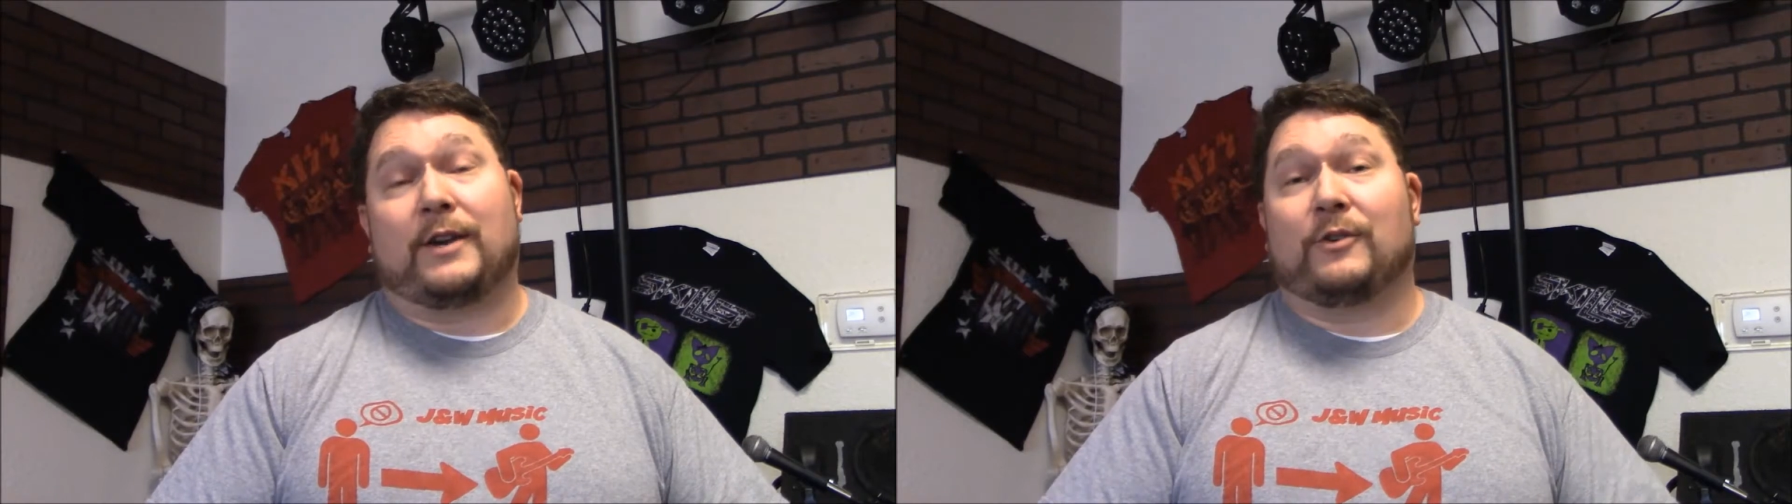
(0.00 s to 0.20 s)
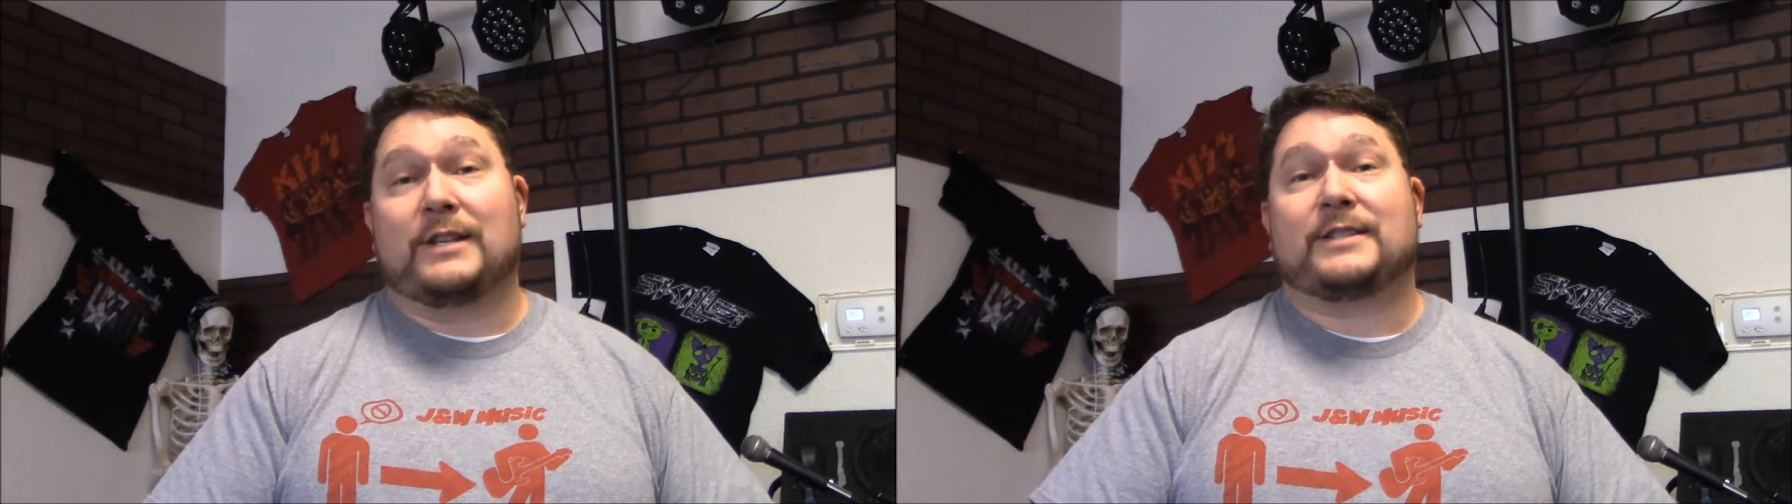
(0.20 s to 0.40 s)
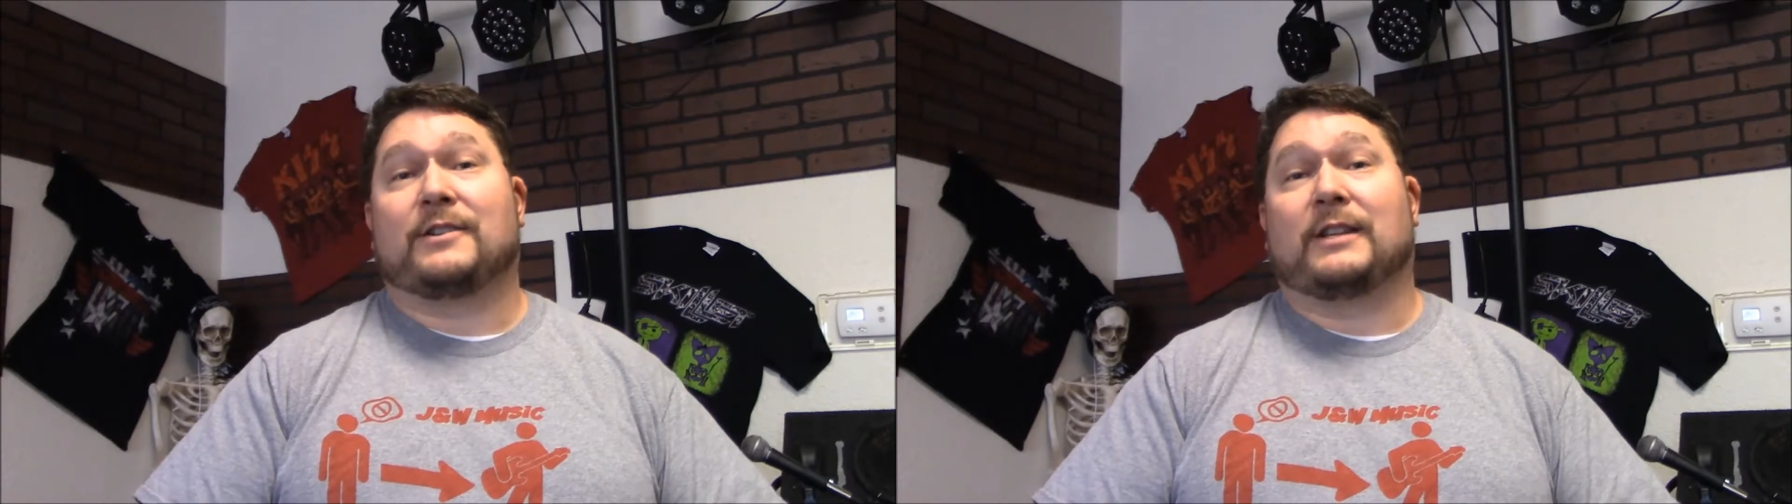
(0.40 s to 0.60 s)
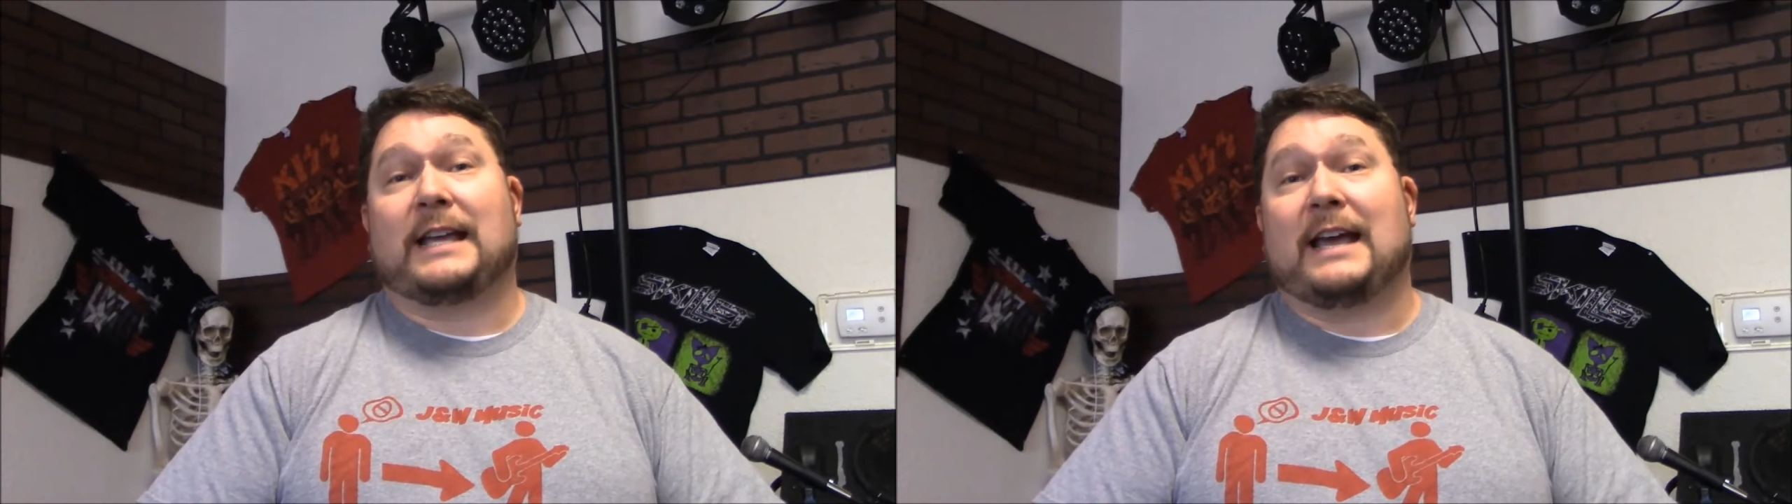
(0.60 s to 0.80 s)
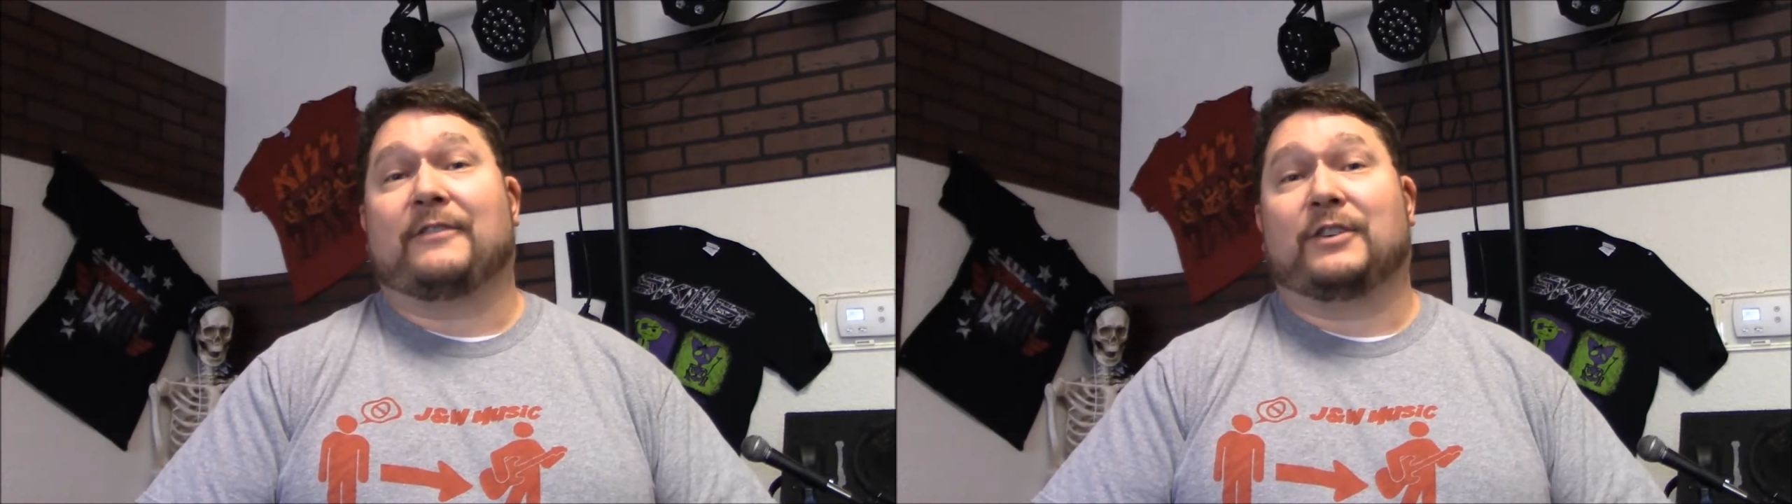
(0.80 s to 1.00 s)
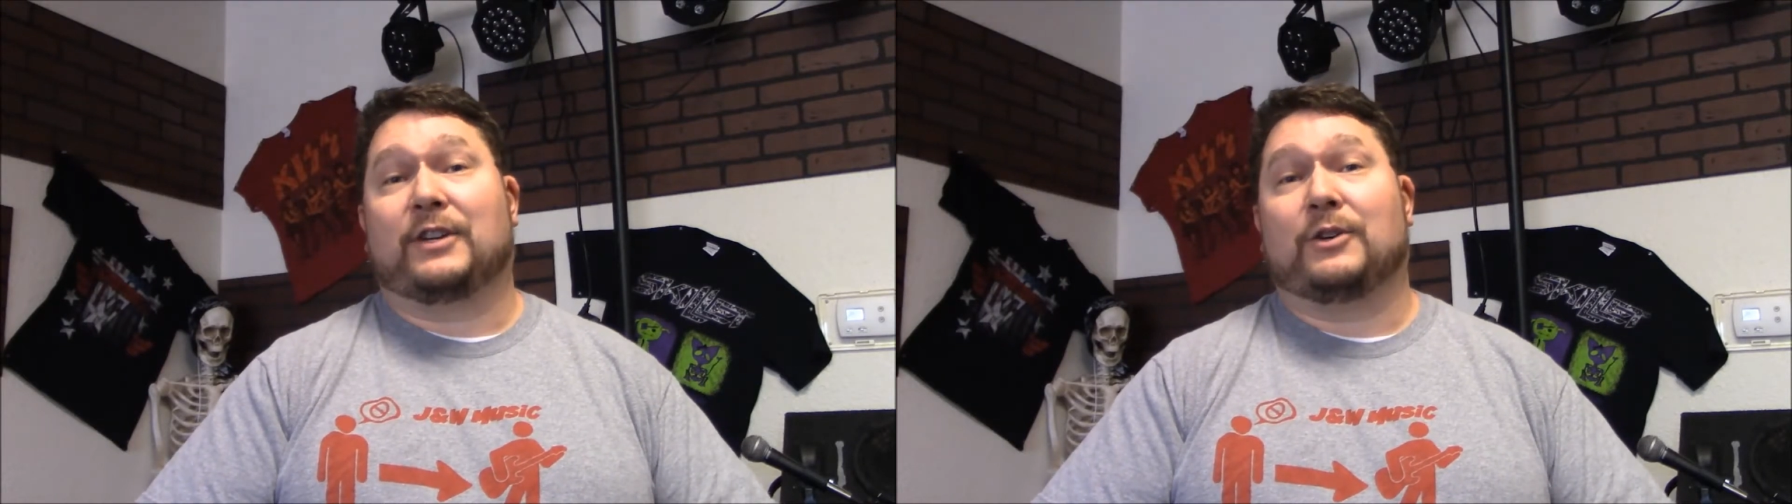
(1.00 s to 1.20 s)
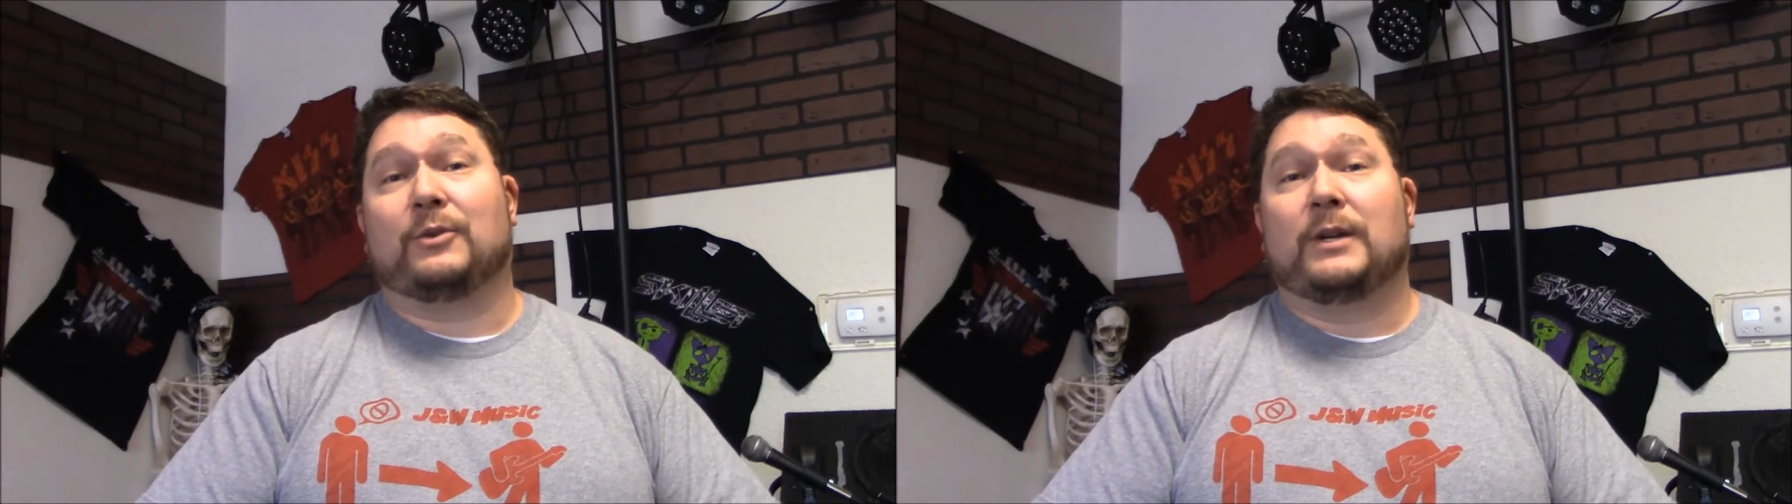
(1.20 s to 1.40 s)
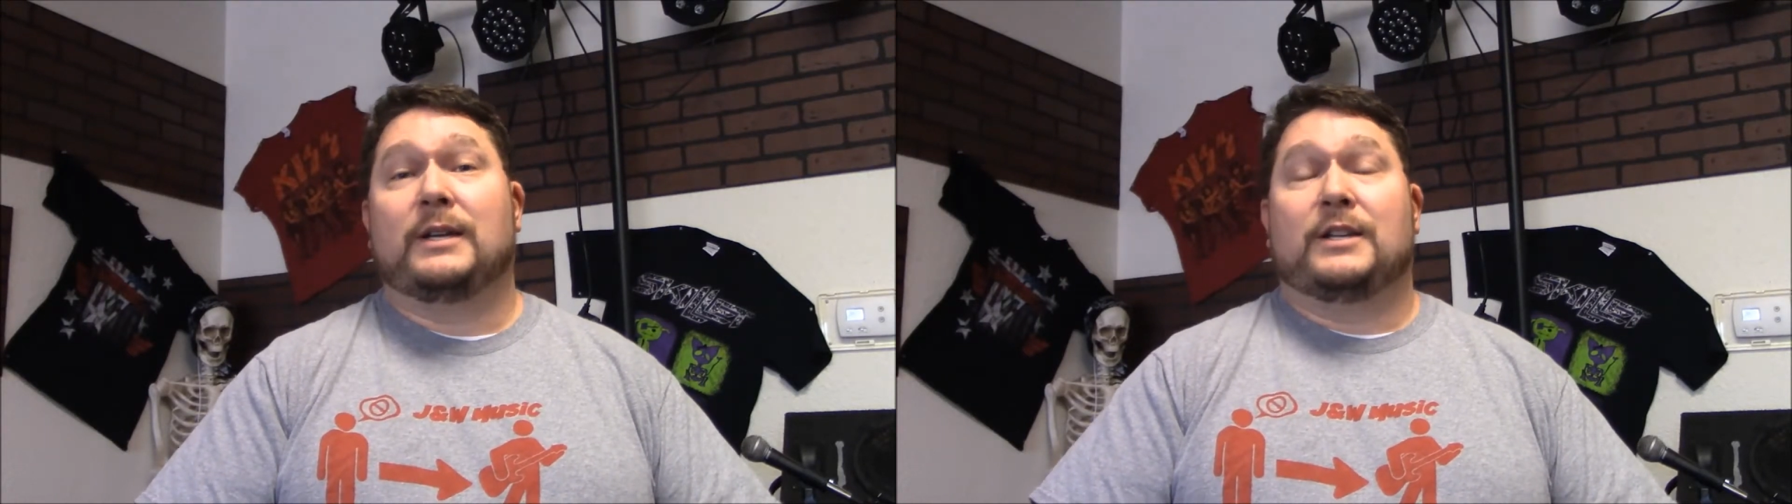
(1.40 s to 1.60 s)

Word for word: They don't necessarily have to go